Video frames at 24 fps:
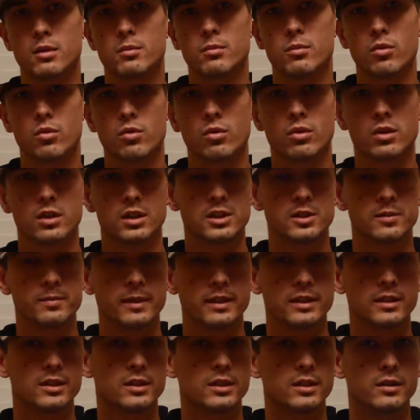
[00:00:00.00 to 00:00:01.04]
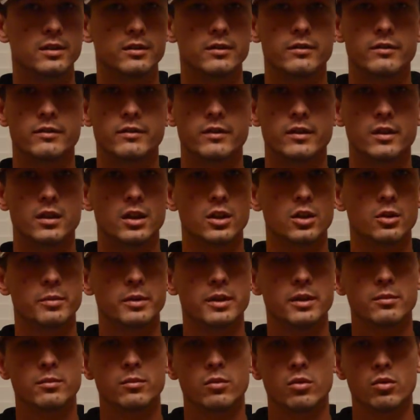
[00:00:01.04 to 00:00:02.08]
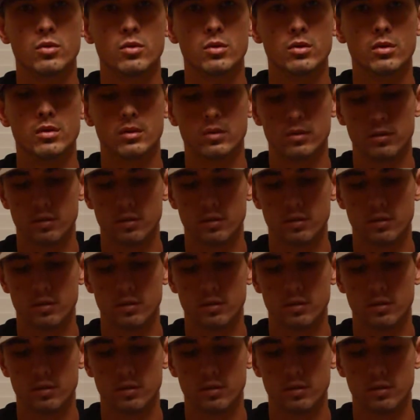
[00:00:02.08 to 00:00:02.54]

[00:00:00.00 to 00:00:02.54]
more expensive, a little bit more